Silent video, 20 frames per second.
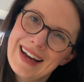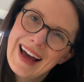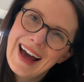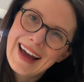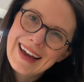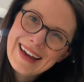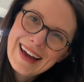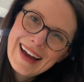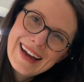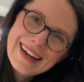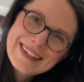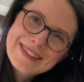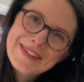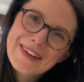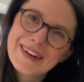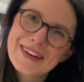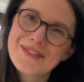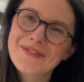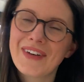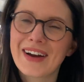Hi guys,
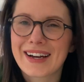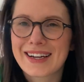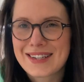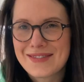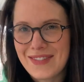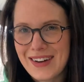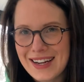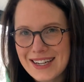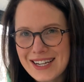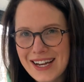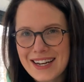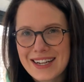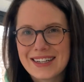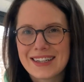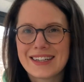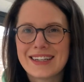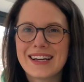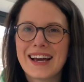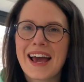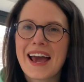welcome back to my
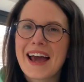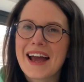channel.